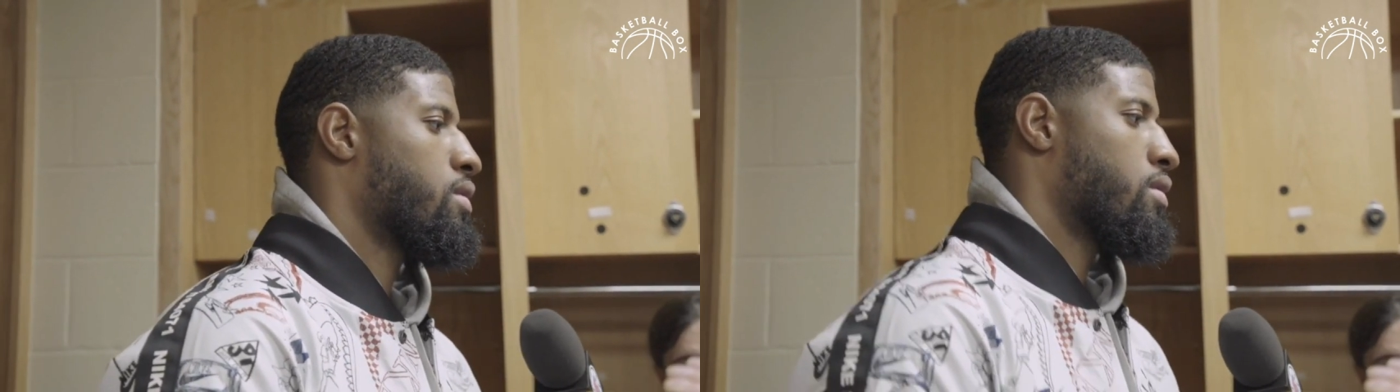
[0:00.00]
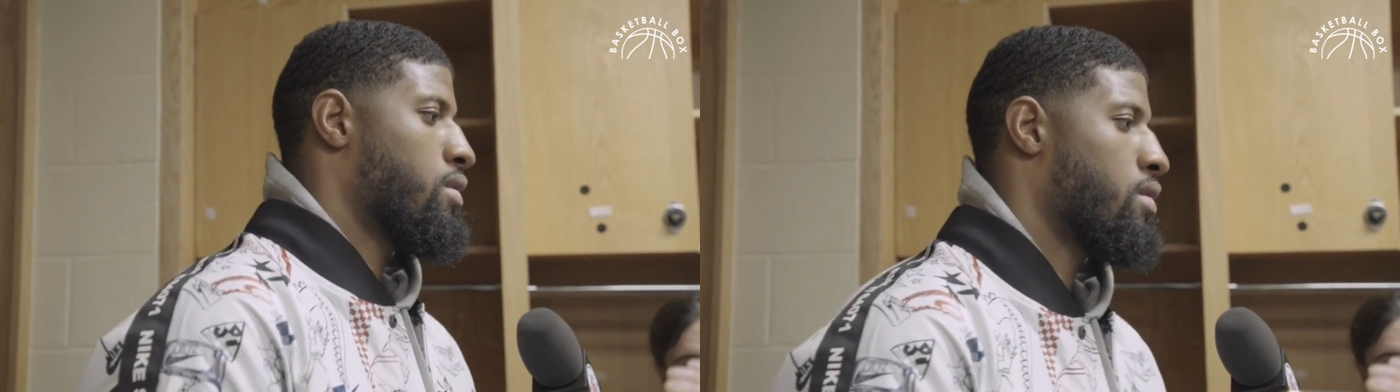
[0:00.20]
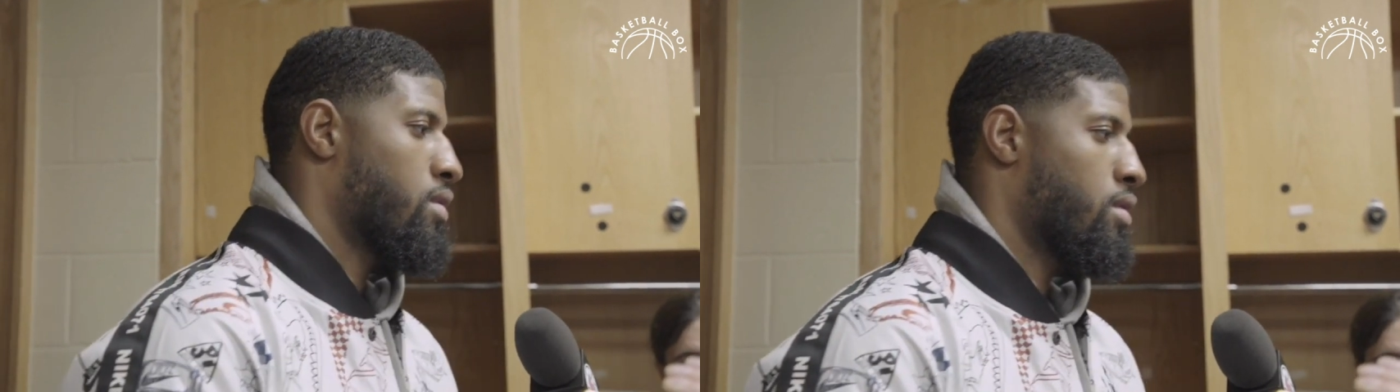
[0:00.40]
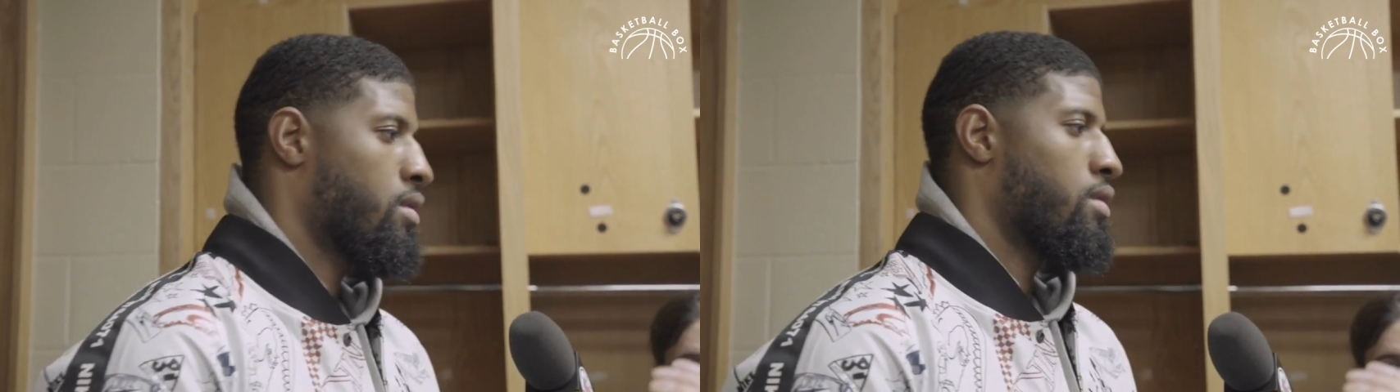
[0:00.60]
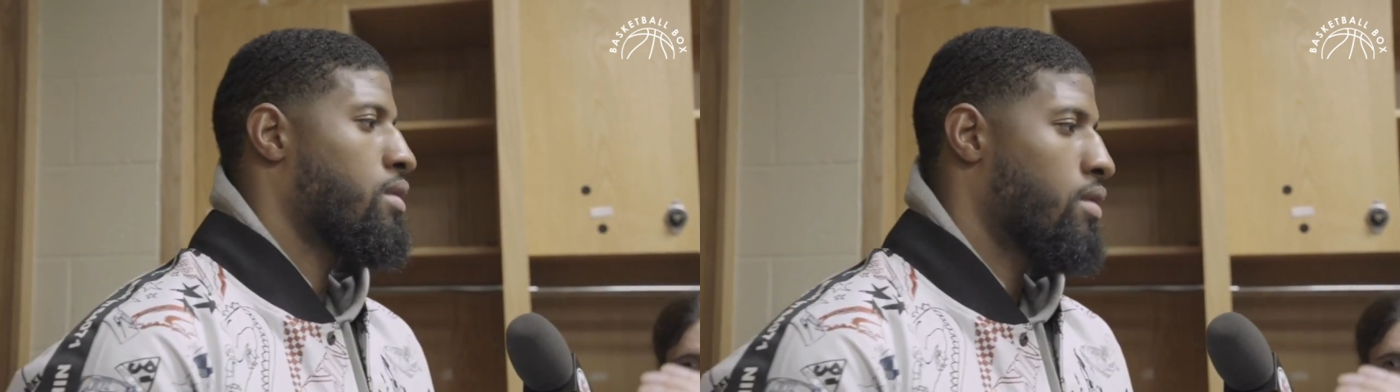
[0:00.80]
Um, just talk
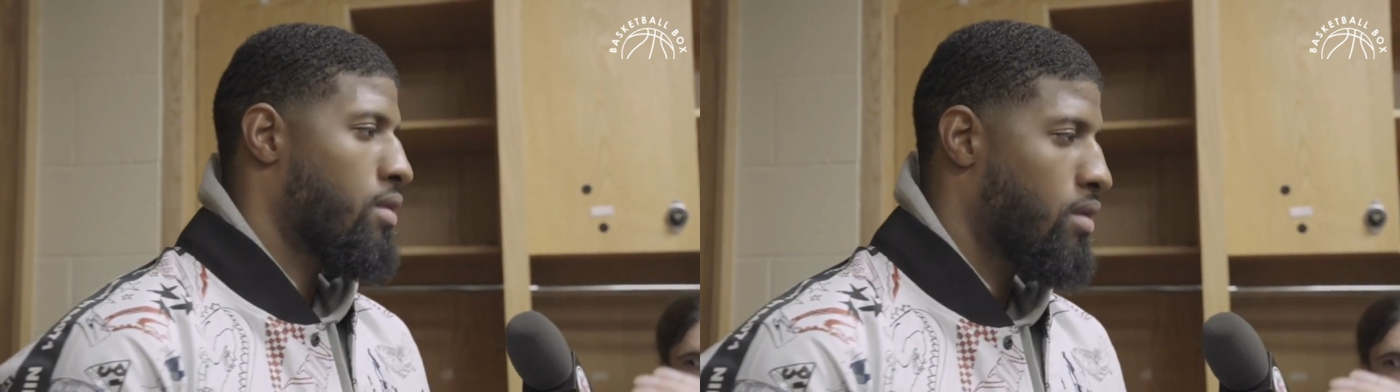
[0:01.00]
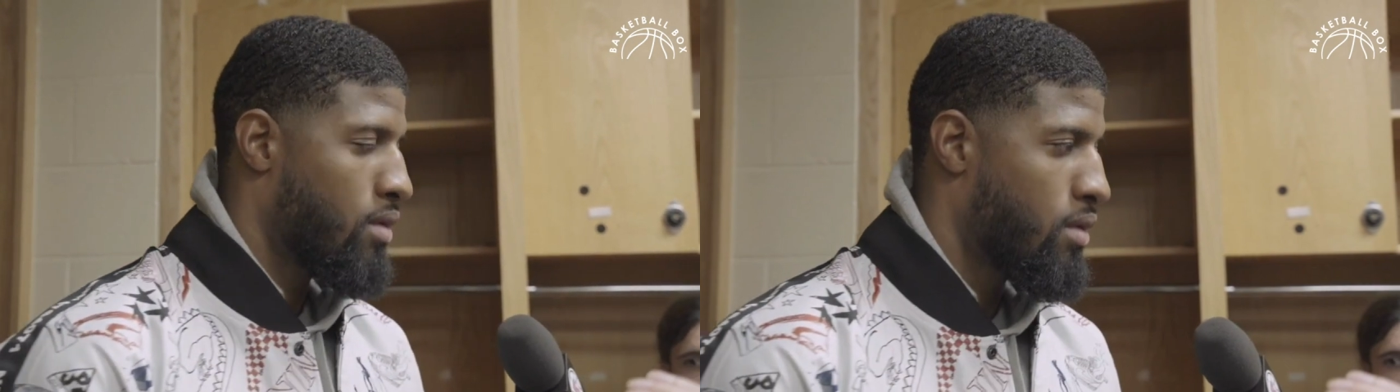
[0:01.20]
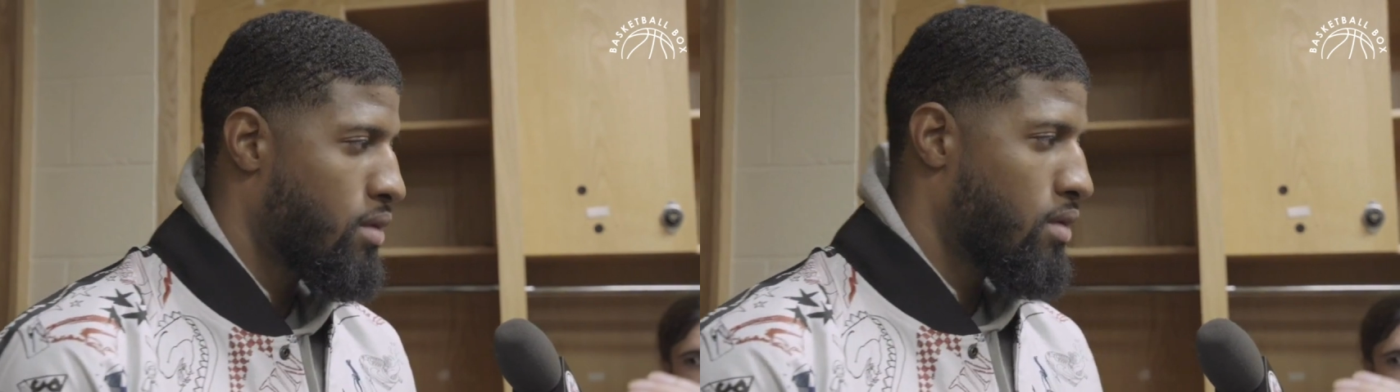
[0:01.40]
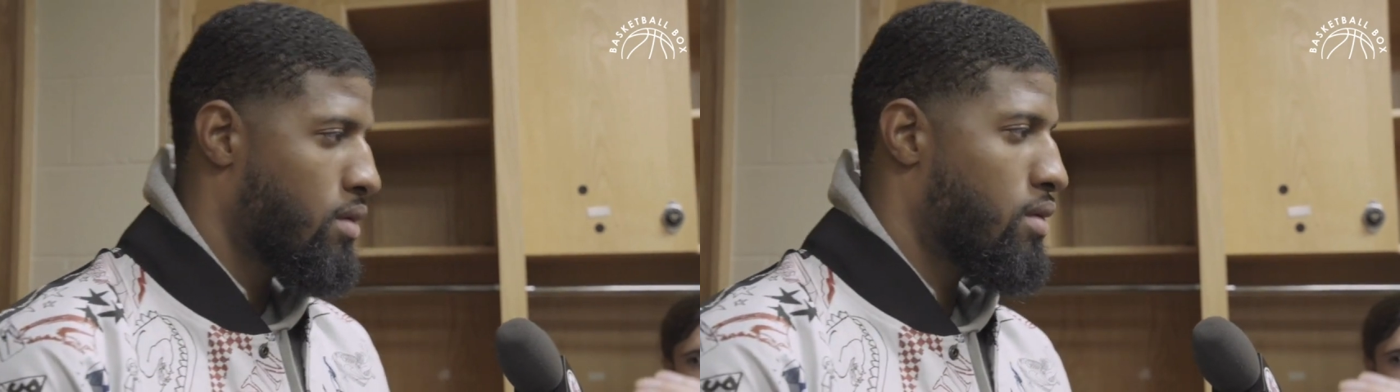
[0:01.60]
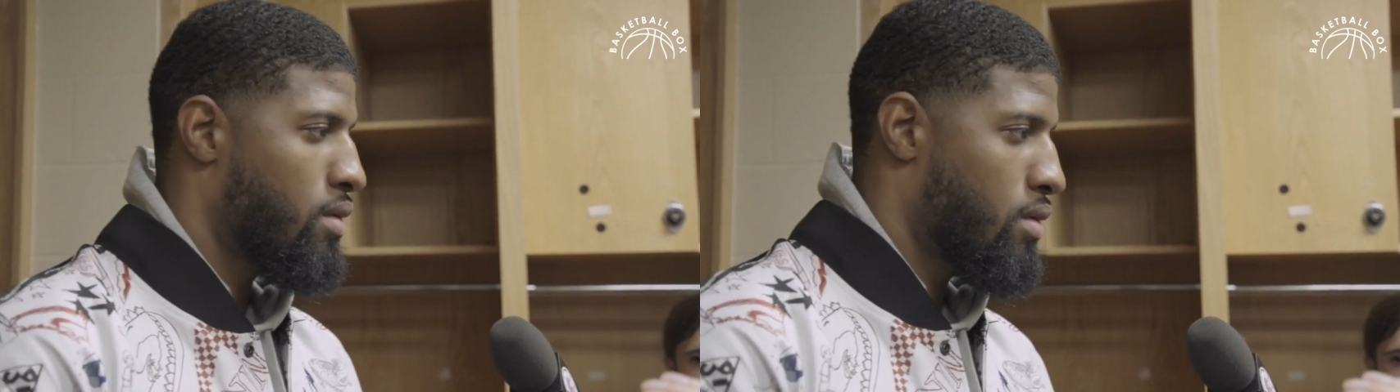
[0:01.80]
about what it, what it
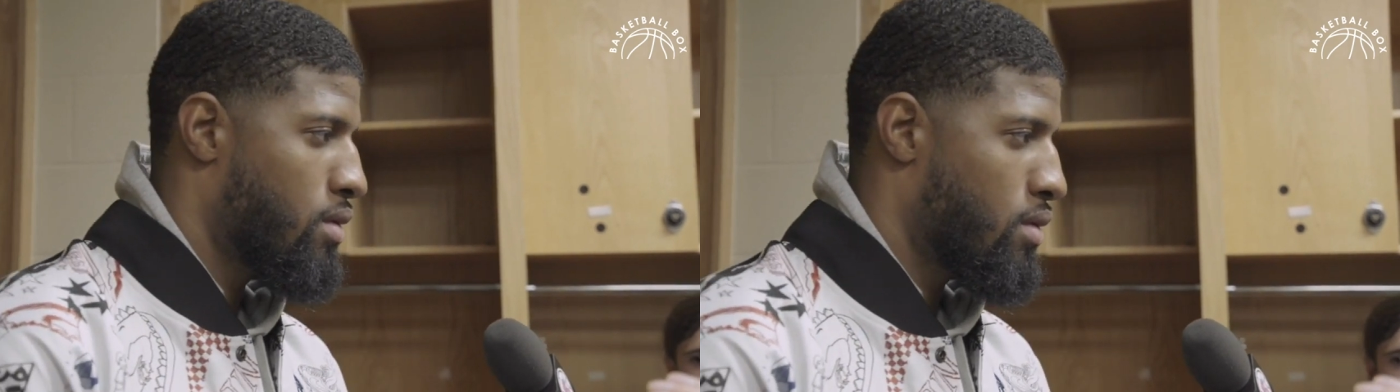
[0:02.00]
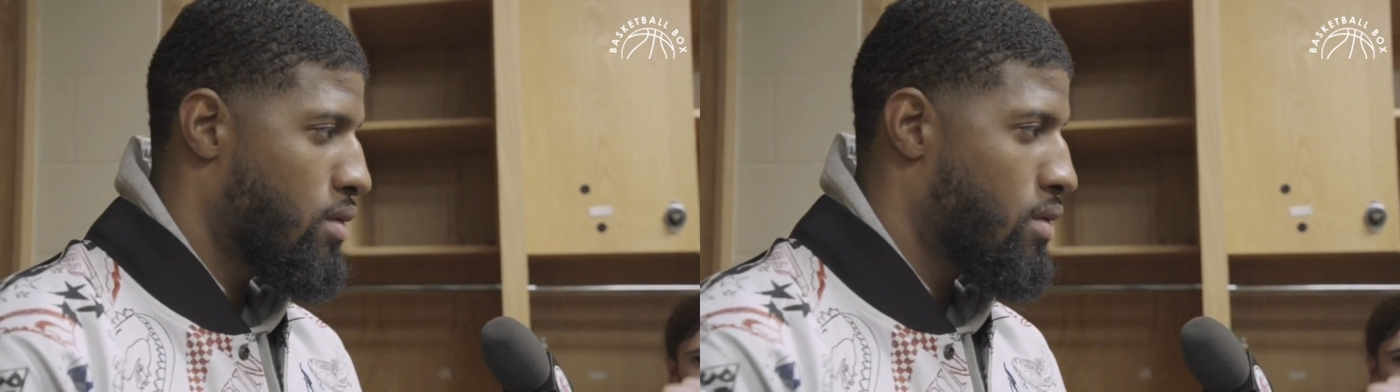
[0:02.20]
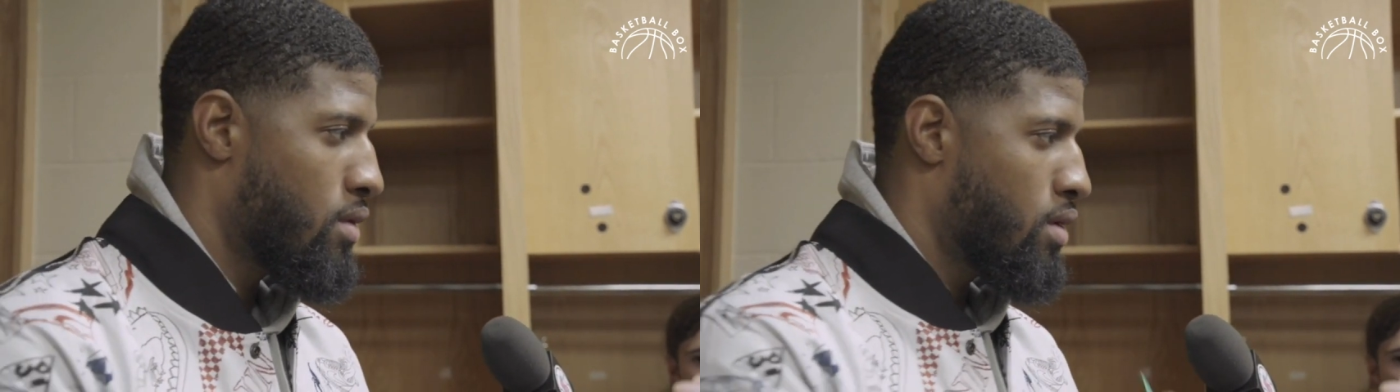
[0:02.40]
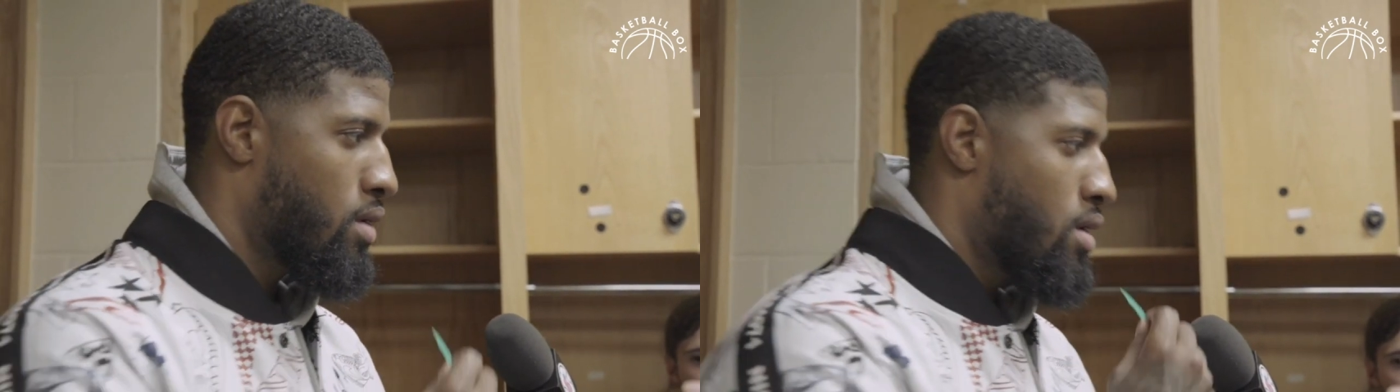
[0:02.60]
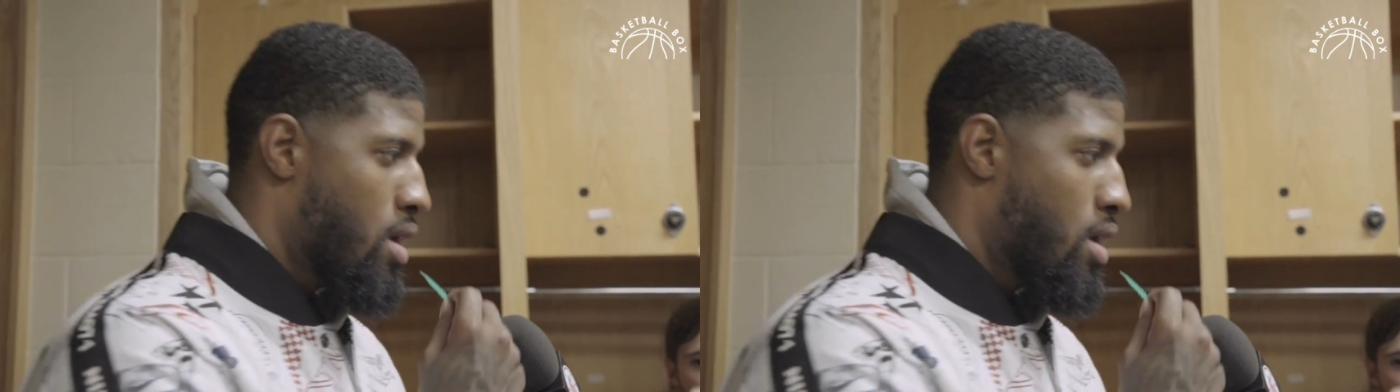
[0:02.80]
means to you to have your brother,